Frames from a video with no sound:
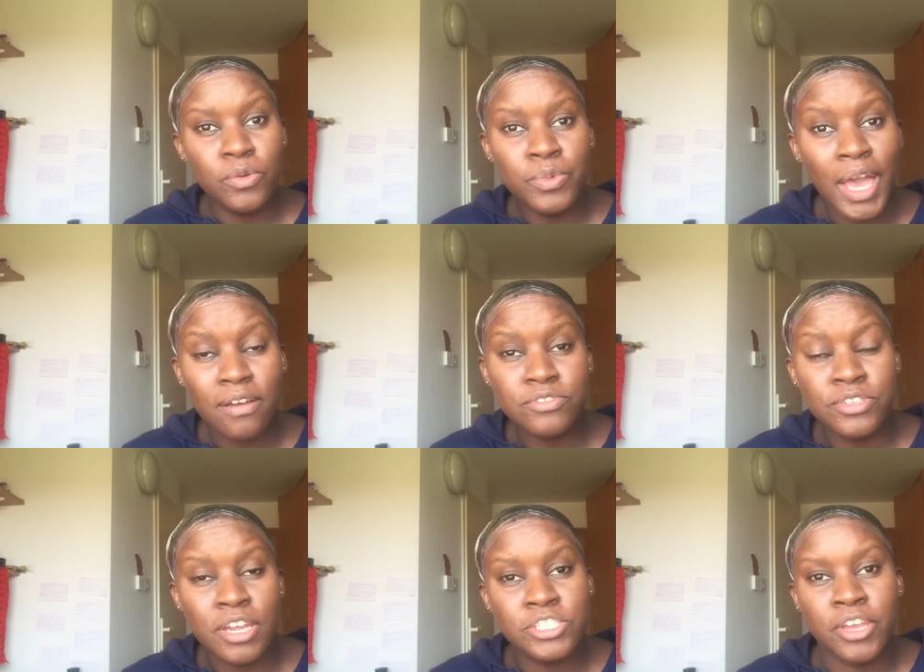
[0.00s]
we have to
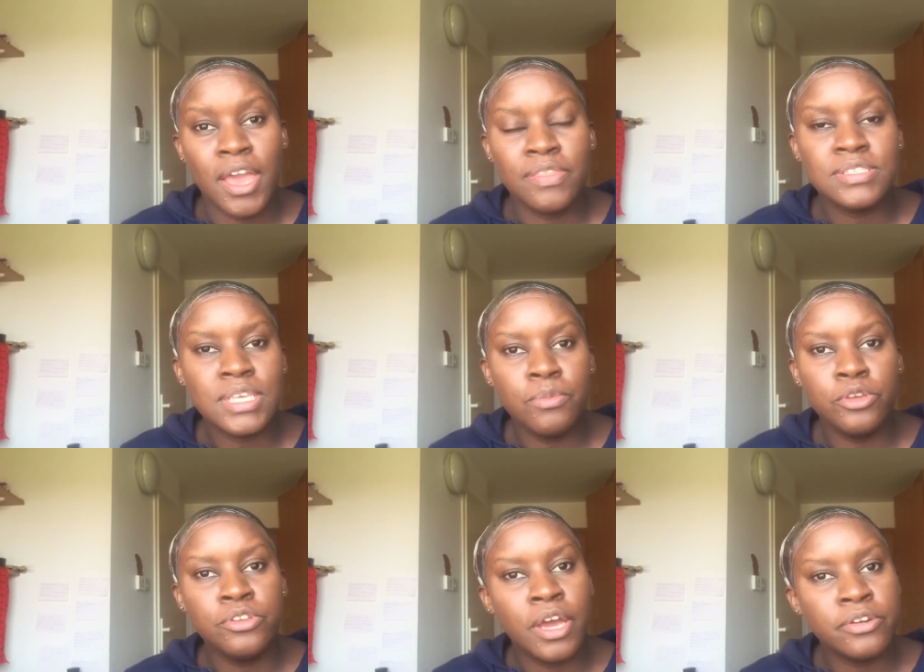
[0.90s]
nourish our hair the same way
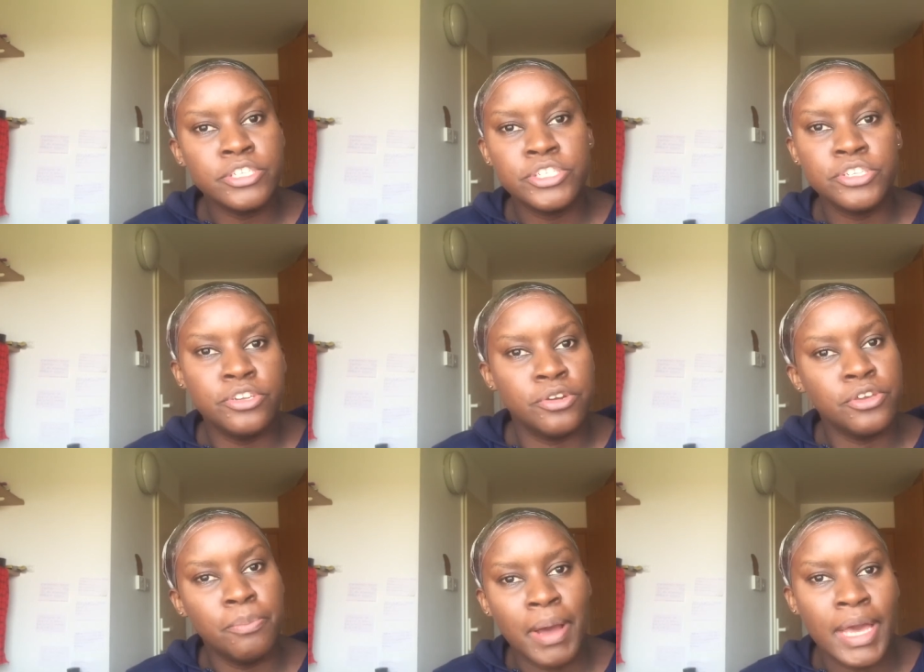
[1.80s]
you nourish, you know,
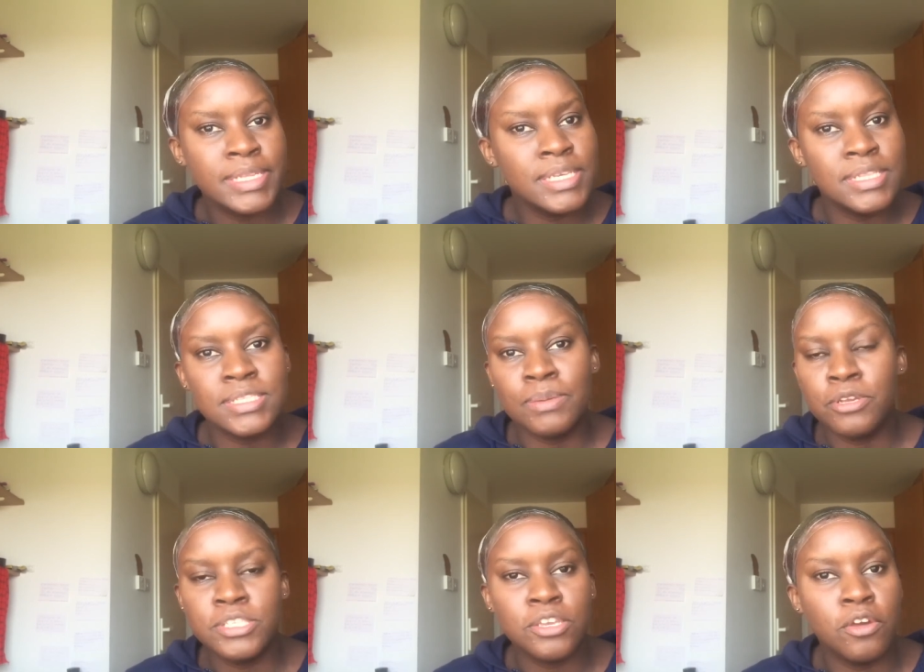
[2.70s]
your body, the same
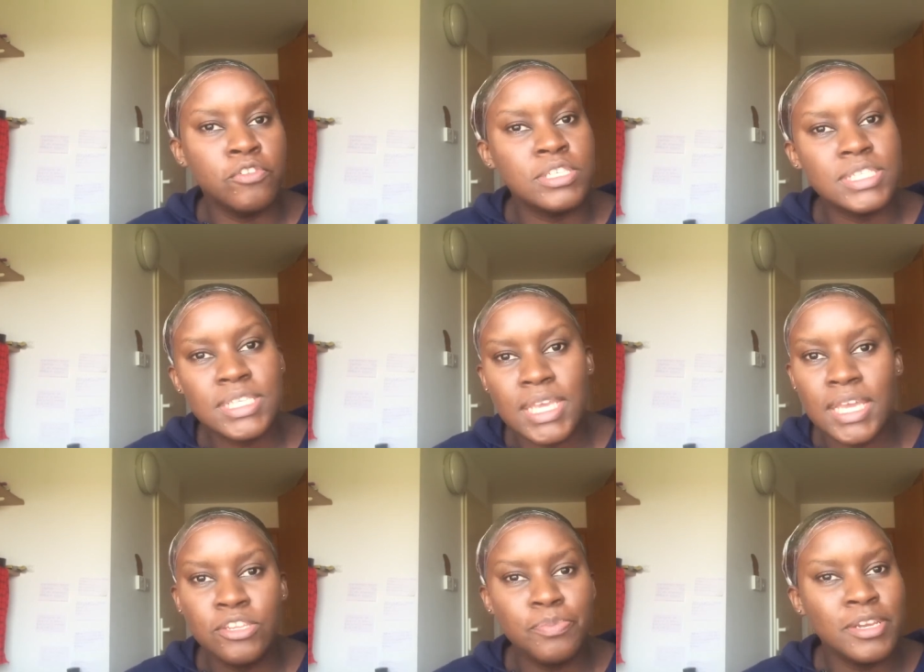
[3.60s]
way you take care of your
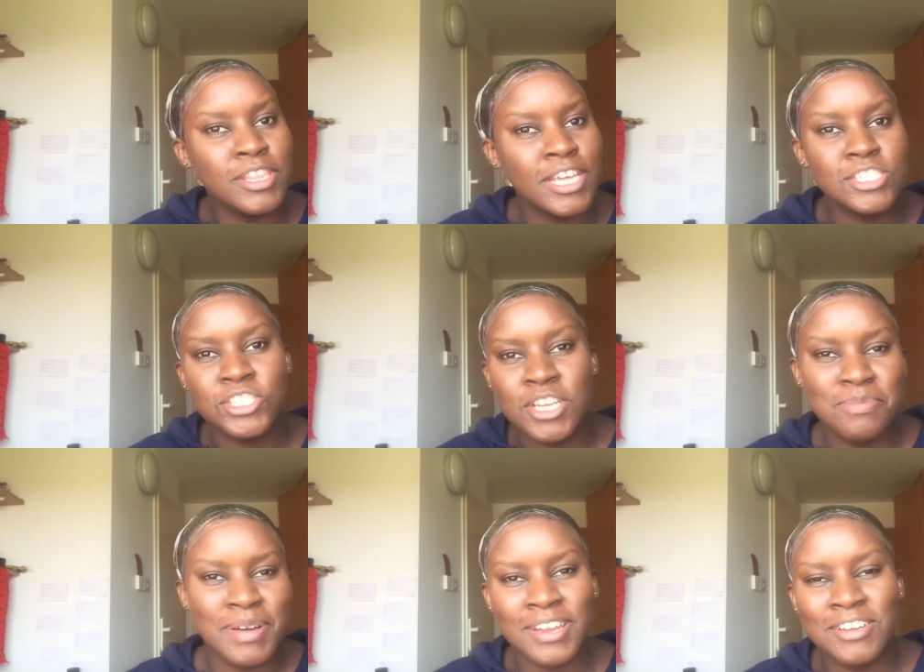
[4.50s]
skin. You're putting that shea
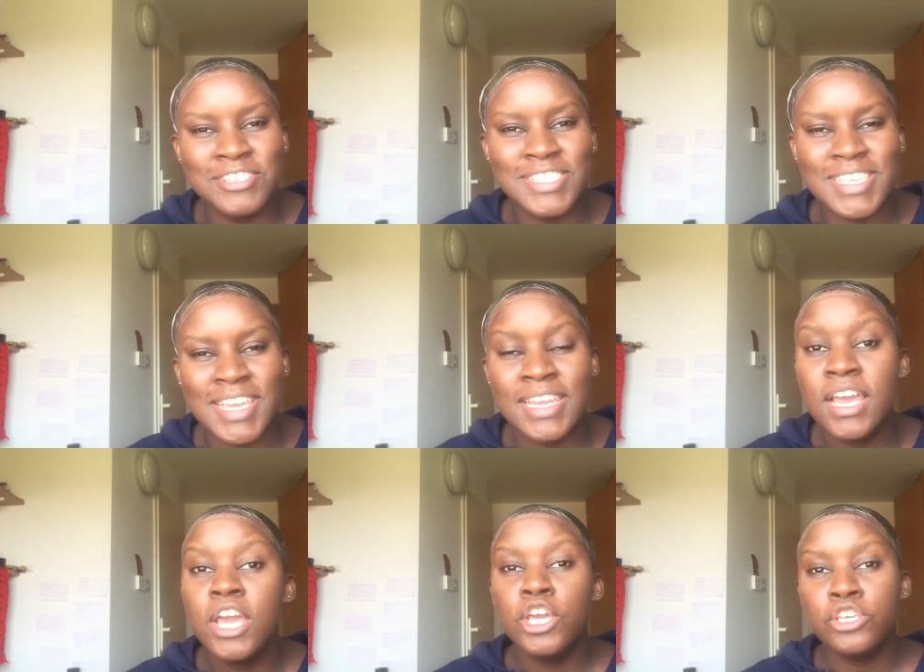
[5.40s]
butter on your skin,
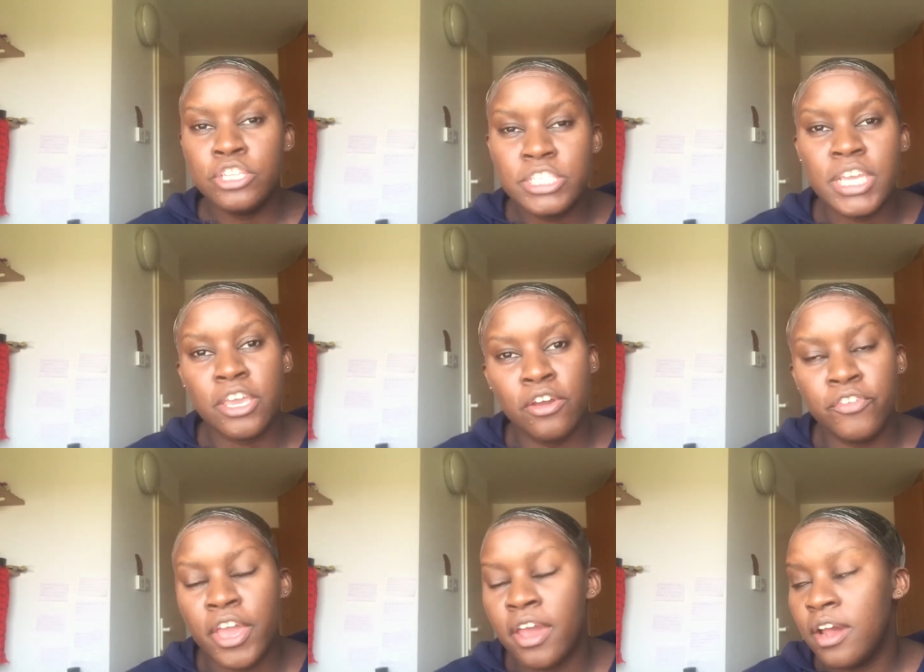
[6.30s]
you need to take care of
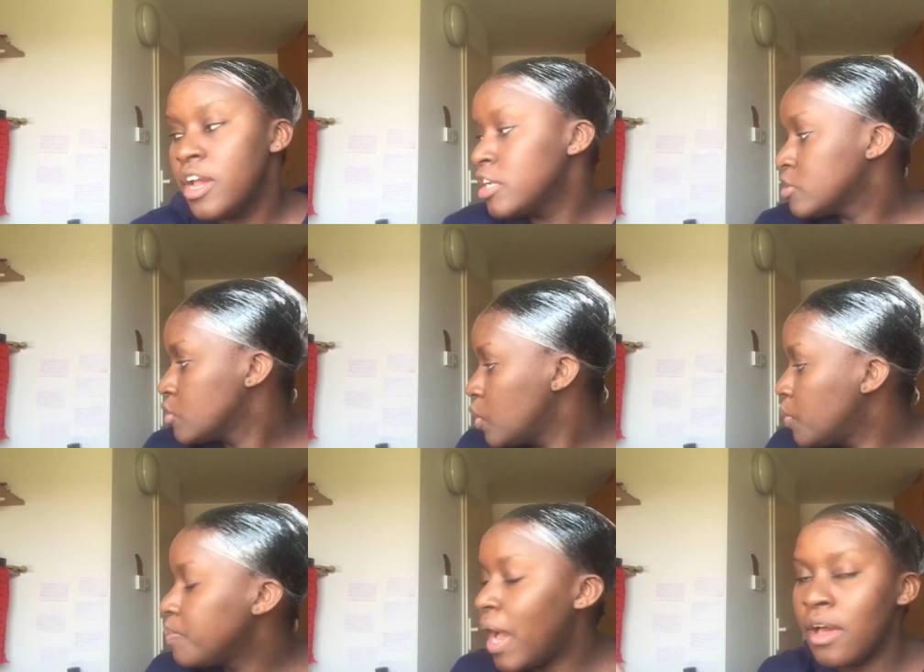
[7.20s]
your hair.
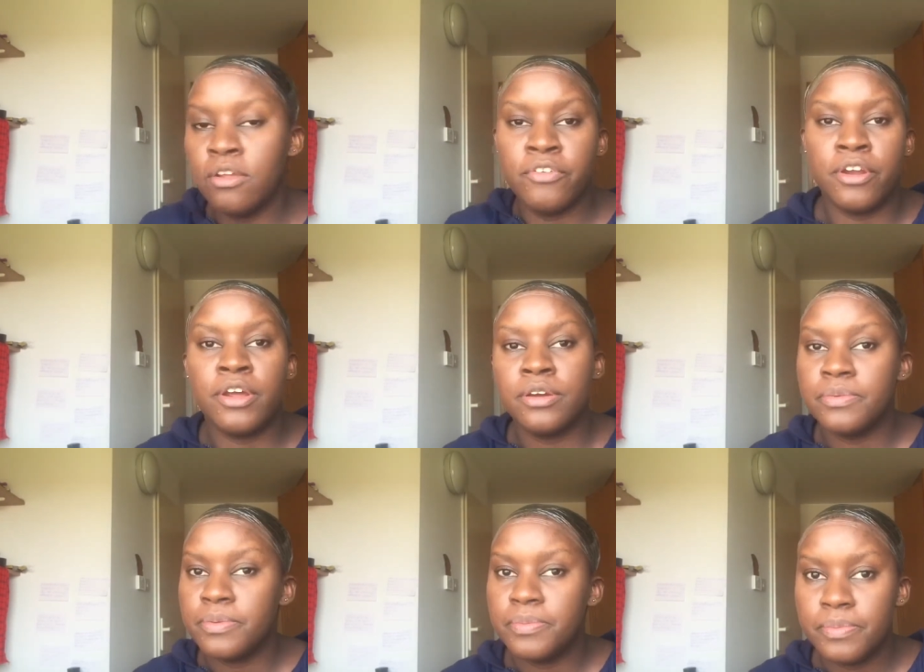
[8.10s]
So aloe
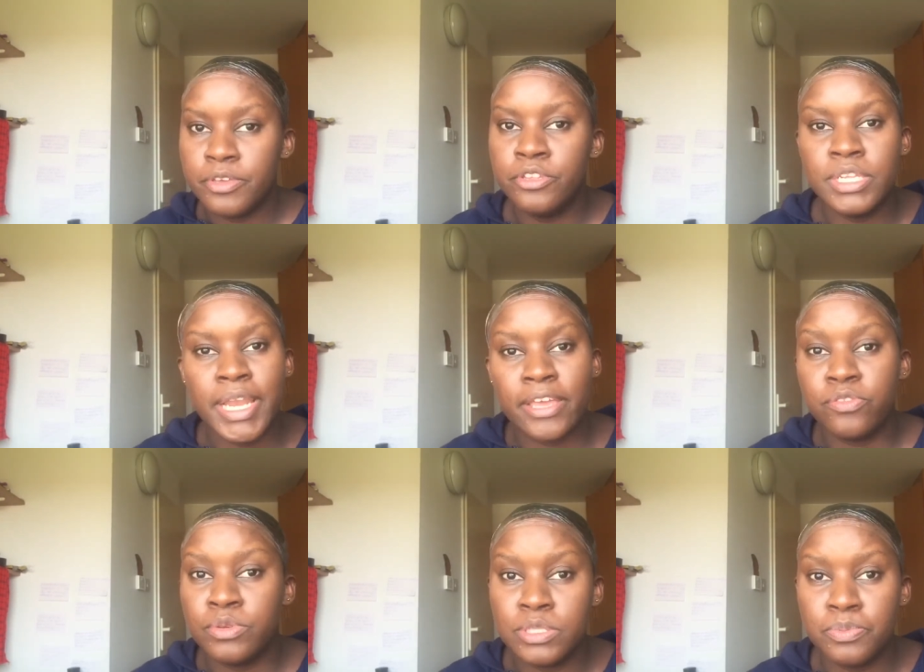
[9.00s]
vera, you need
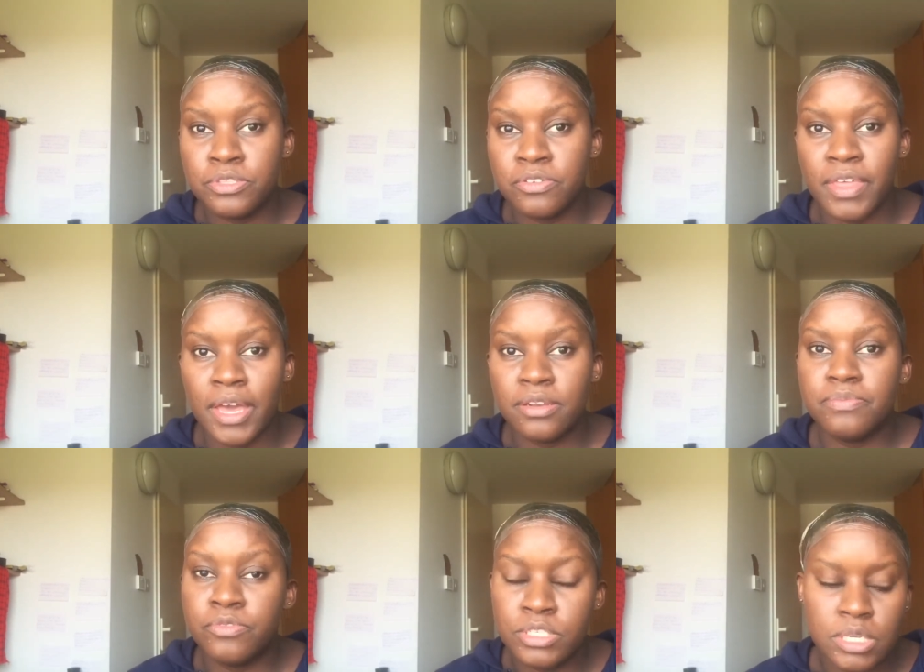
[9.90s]
like 3 spoons of that,
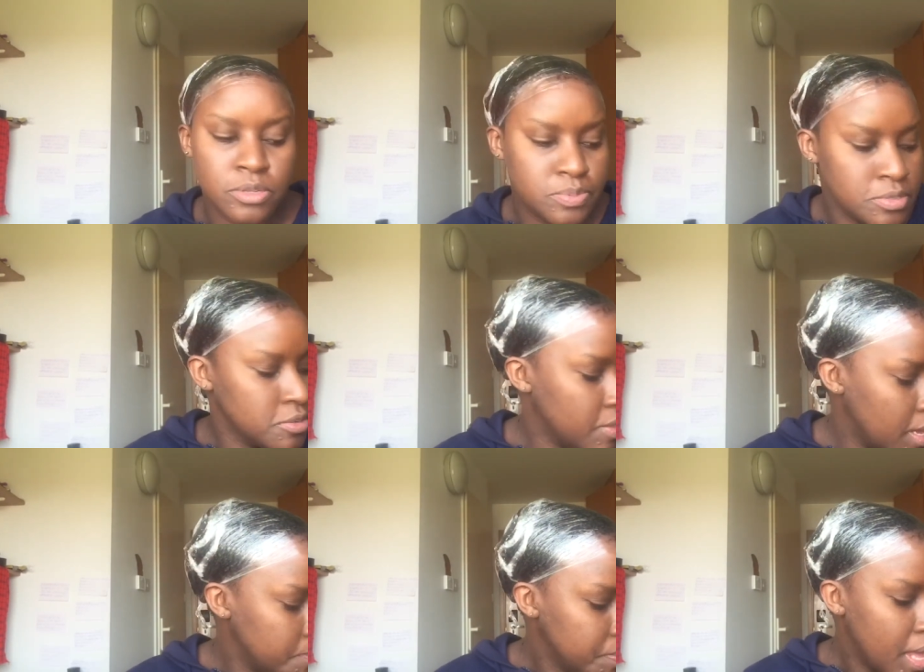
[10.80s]
3 tablespoons of
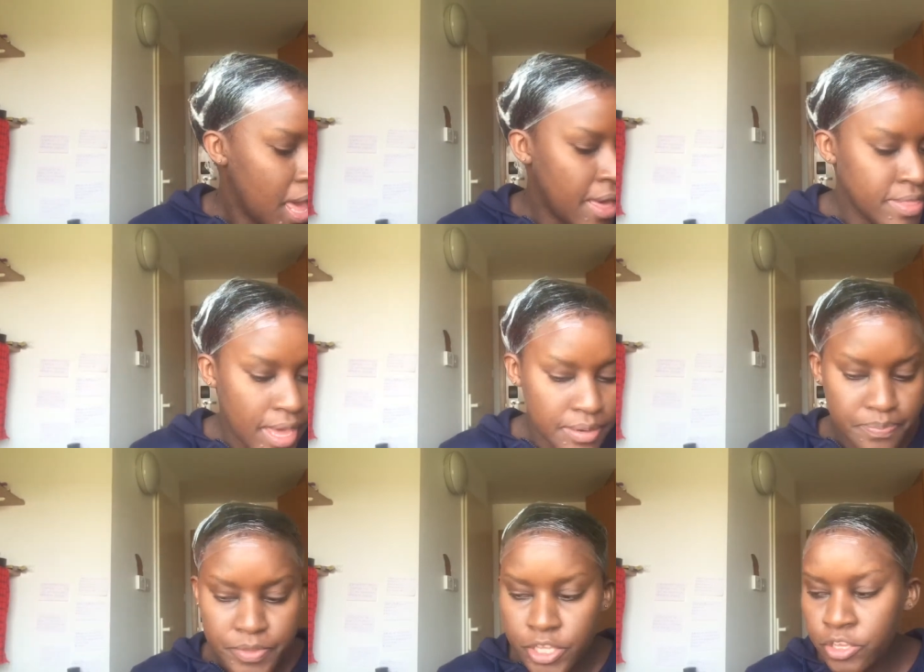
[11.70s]
that. And
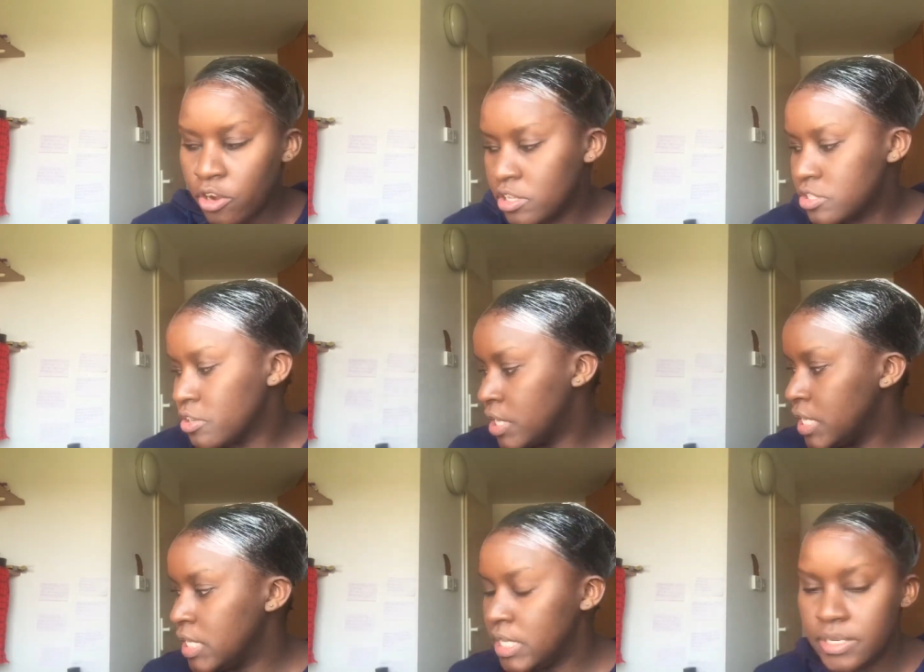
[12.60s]
then you're also going
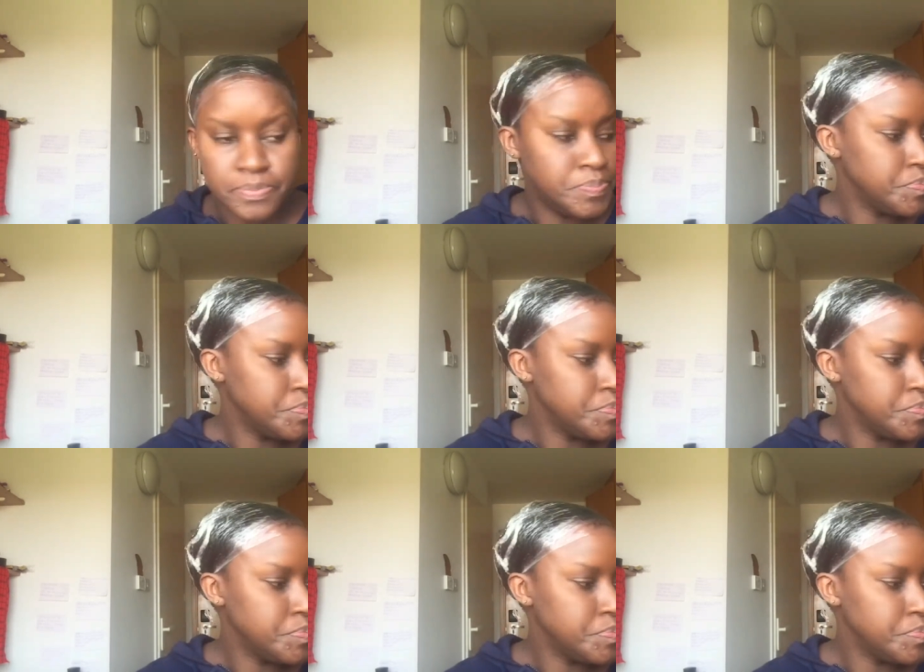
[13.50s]
to need